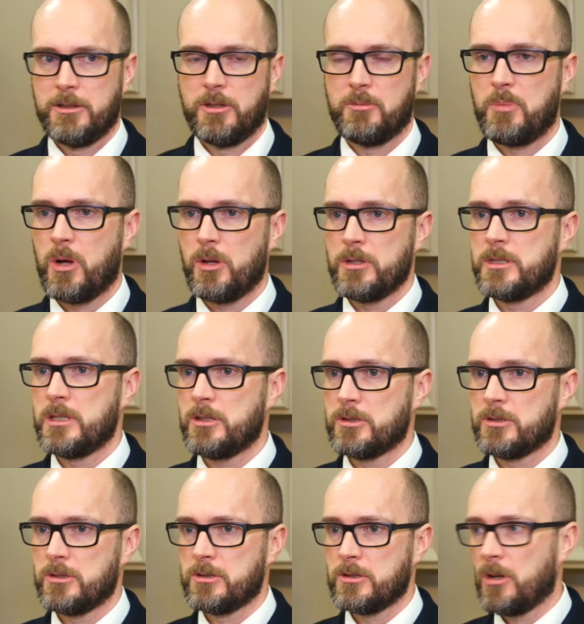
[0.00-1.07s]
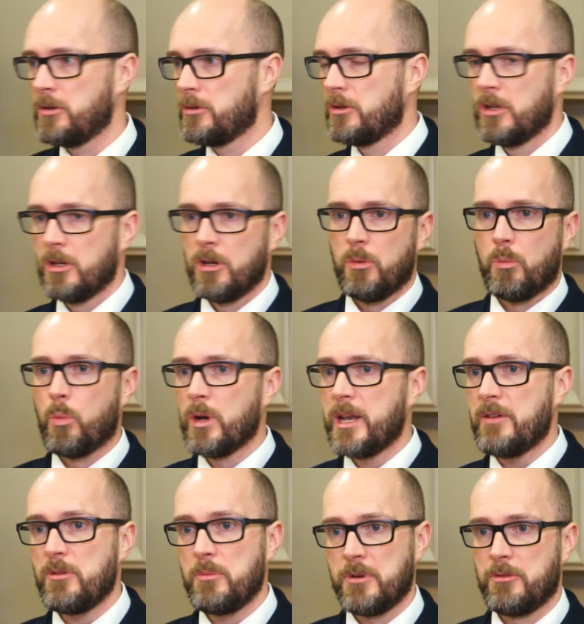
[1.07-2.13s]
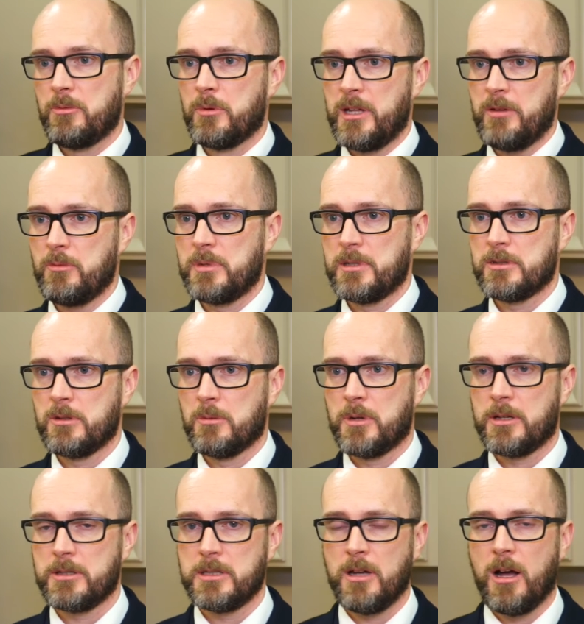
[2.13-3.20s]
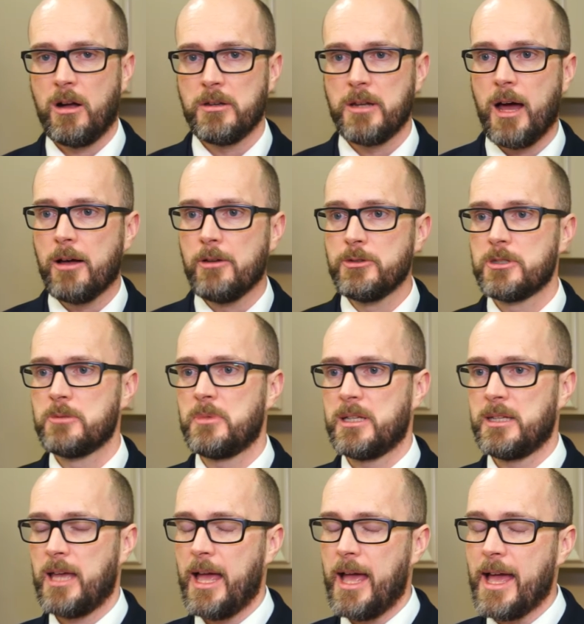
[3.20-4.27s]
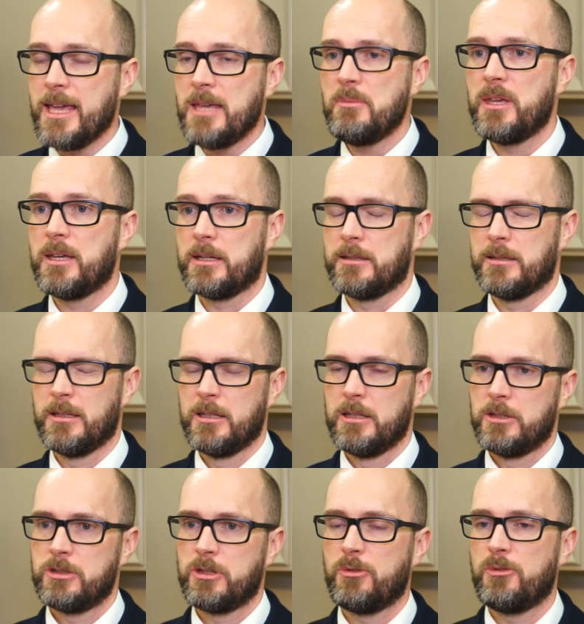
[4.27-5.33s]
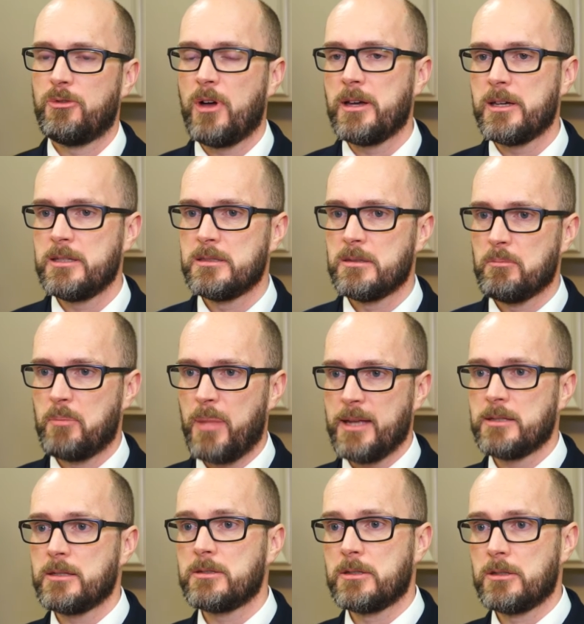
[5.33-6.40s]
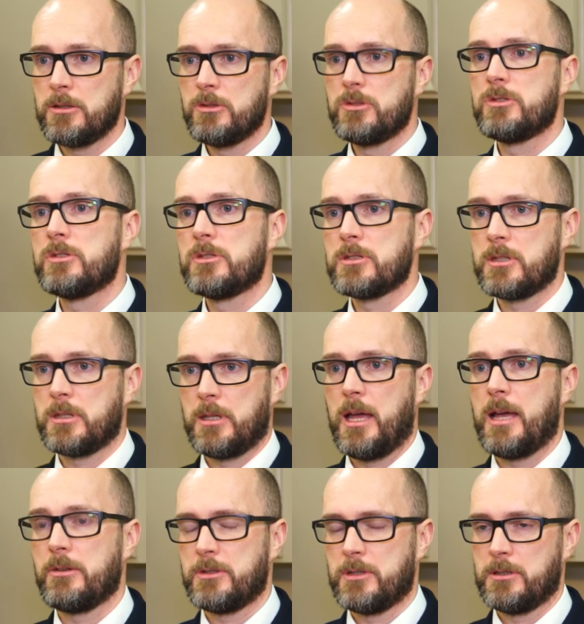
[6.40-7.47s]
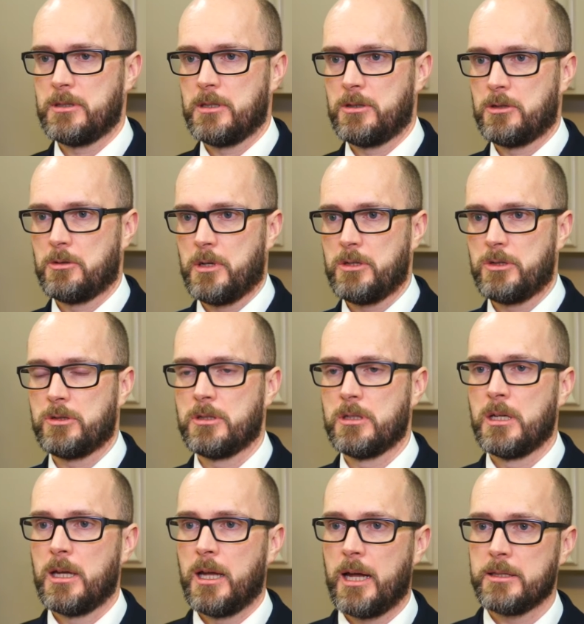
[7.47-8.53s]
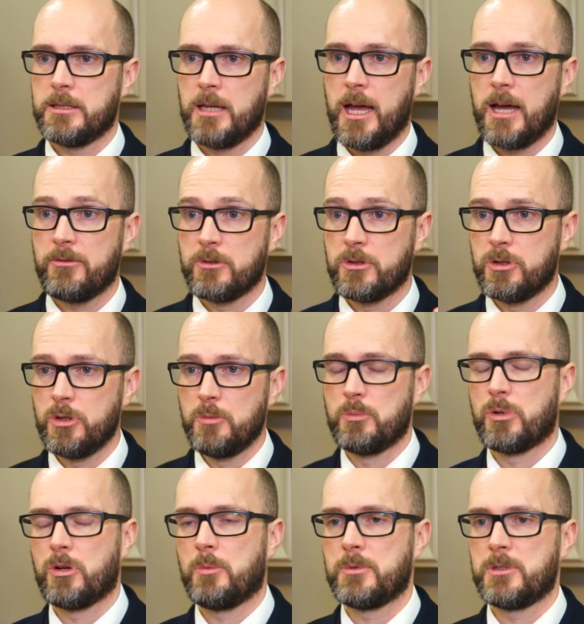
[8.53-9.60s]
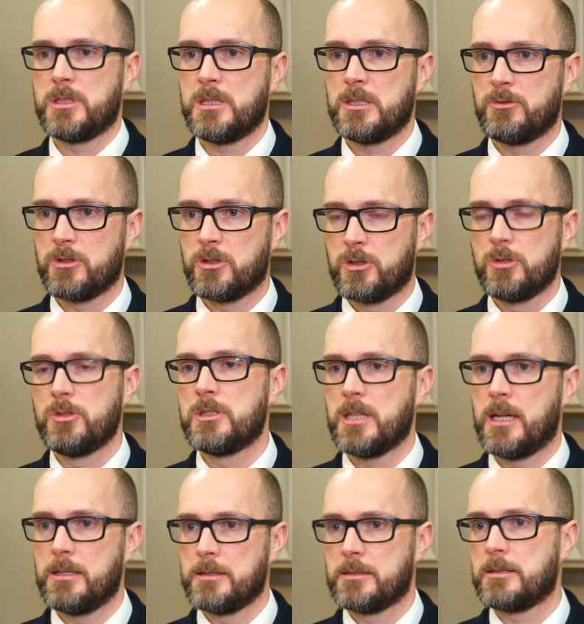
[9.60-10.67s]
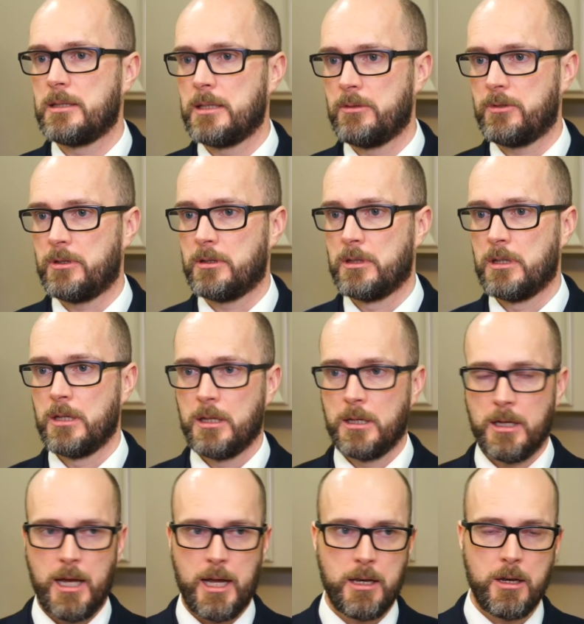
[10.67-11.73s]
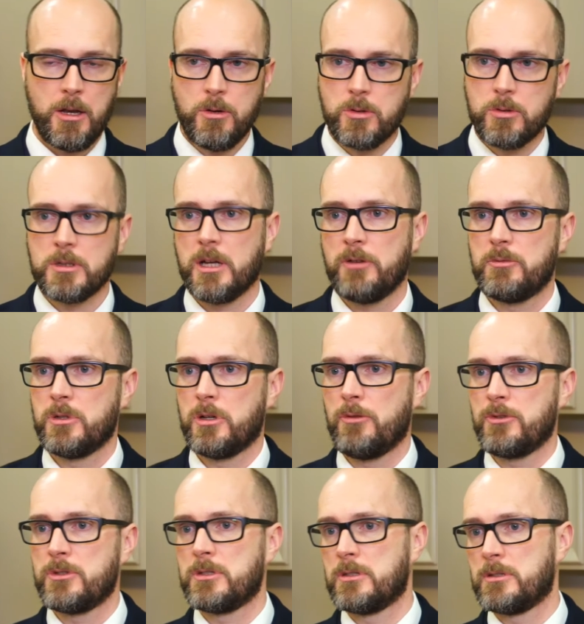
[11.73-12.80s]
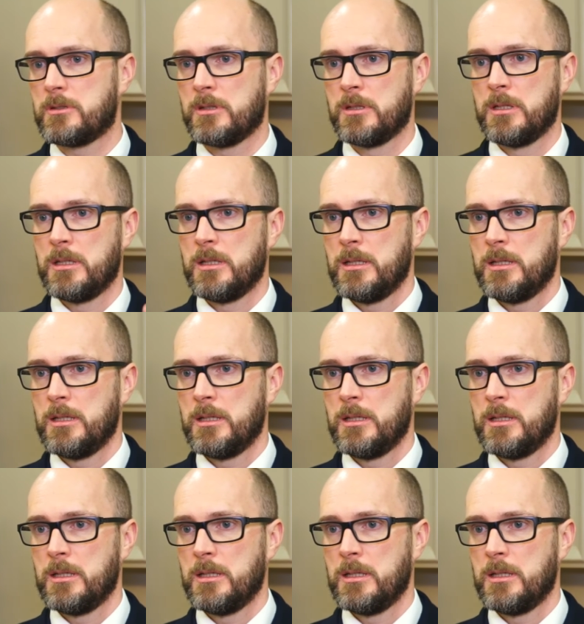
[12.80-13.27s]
that politicians on whatever political party aren't ultimately aiming to find better solutions to the housing situation and to have good properties for good tenants to live in. And local government officers,